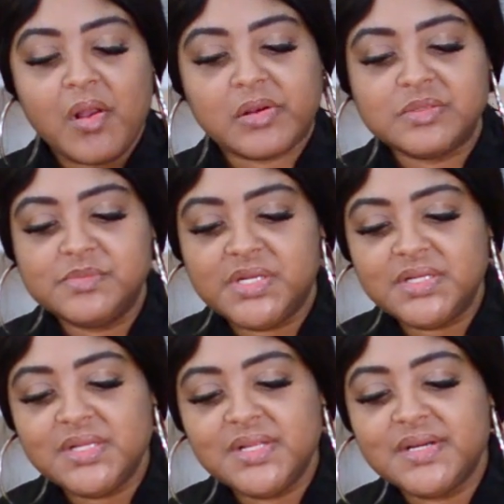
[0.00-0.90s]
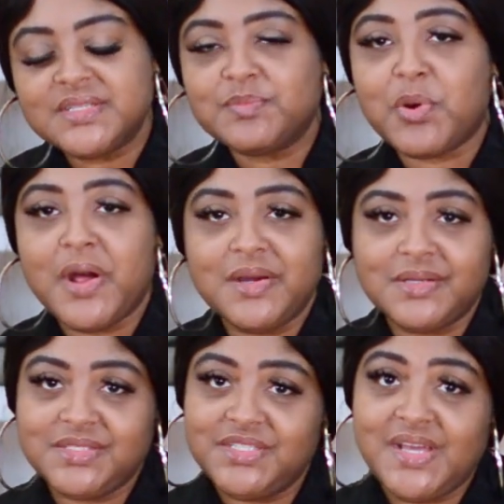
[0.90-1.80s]
Camilla Lux
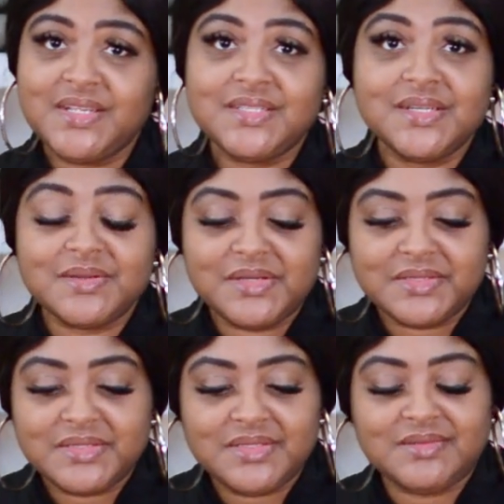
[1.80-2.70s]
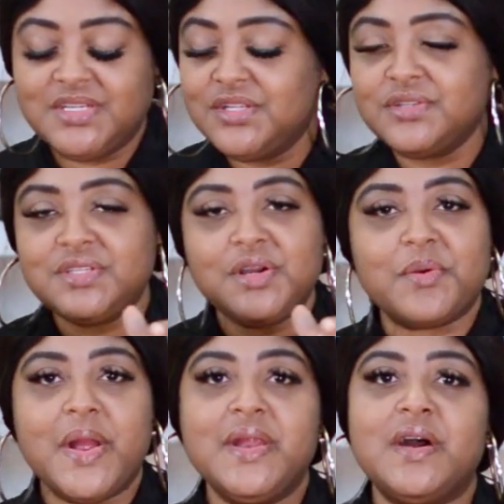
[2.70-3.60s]
Products. She has a killer sale
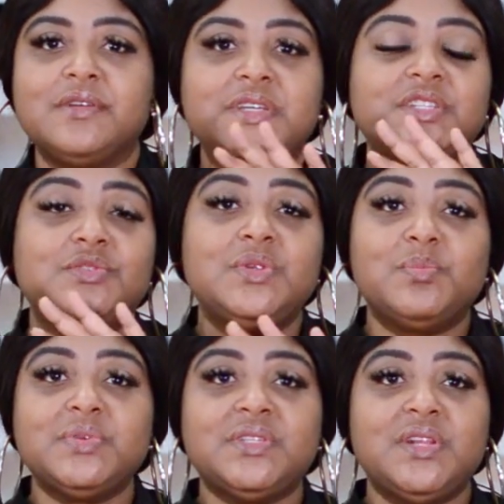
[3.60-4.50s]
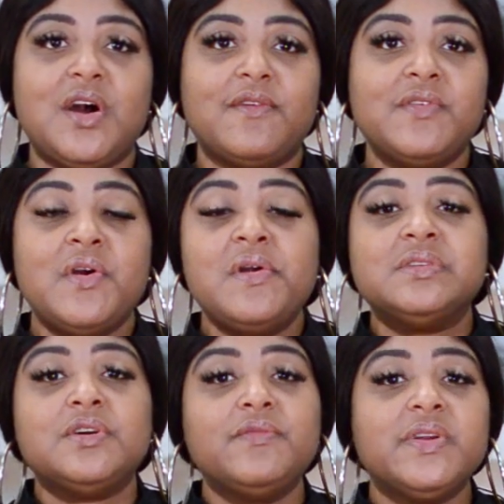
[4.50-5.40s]
right now. You get 20% off.
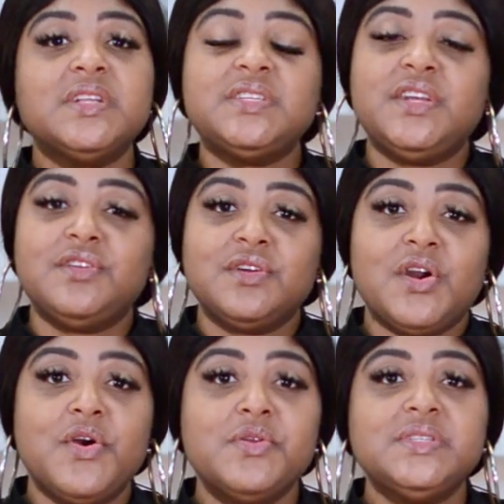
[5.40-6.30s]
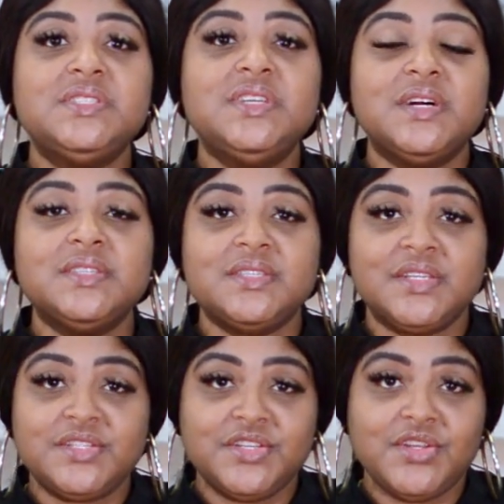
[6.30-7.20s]
Don't forget to enter the code. It's
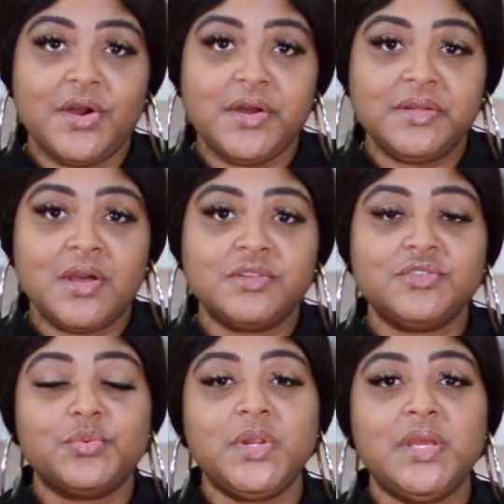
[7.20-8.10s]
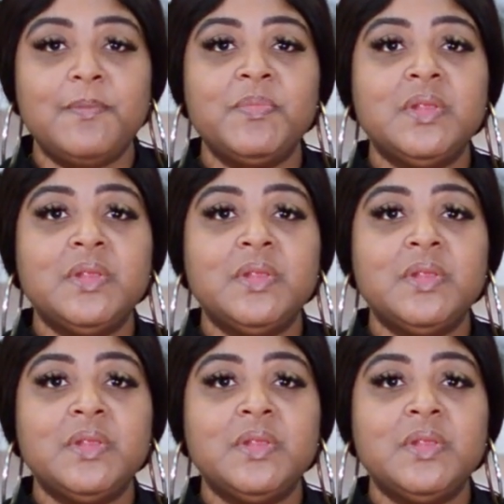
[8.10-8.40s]
Dust to Dawn 20.